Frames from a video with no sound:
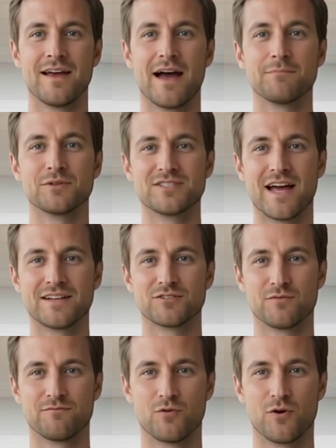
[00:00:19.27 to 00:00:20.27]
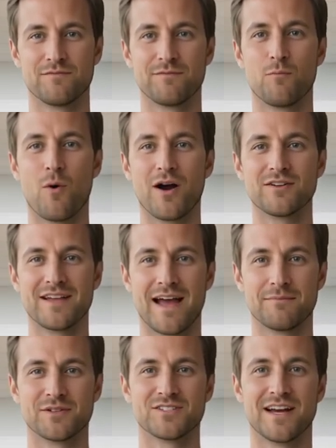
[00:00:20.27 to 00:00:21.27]
It protects your floor from water
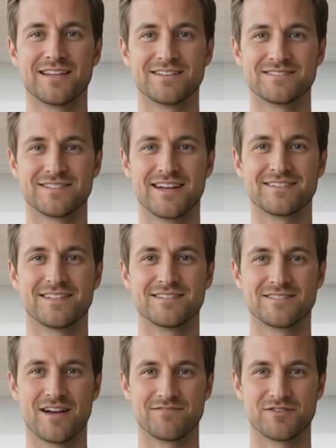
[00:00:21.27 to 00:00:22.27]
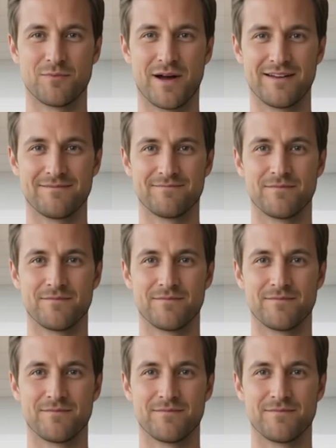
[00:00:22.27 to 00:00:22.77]
damage and extends its lifespan.